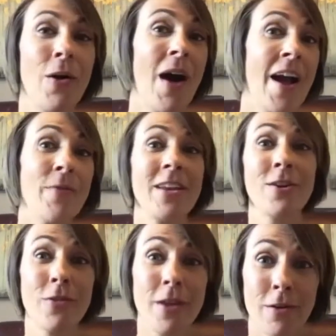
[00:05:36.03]
I would
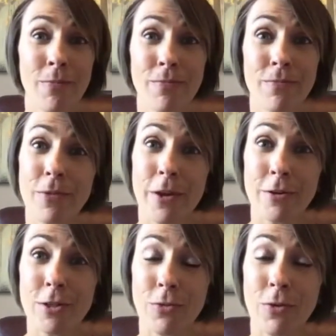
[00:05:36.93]
hear their
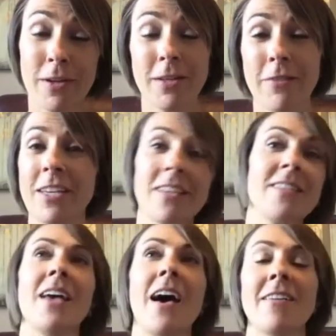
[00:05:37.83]
stories of
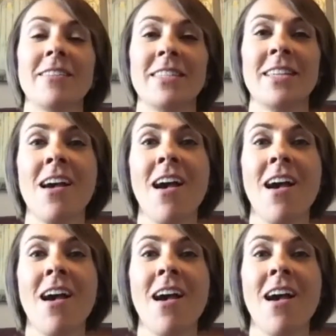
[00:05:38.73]
success.